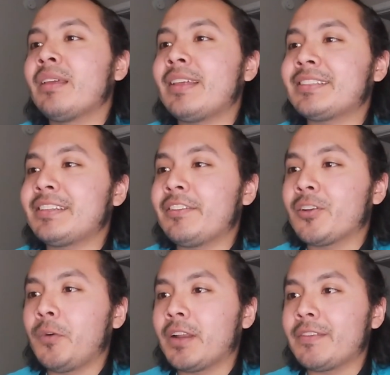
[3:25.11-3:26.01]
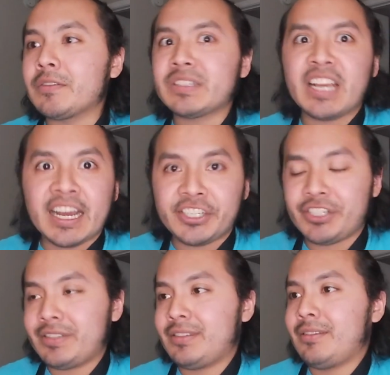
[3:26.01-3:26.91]
That's another one of those
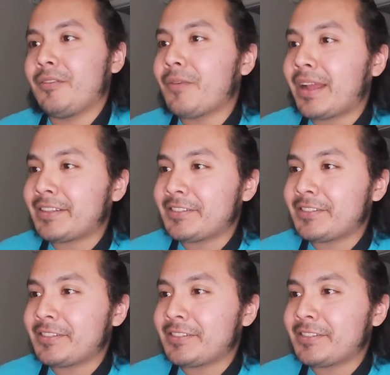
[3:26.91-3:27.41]
gotchas, right?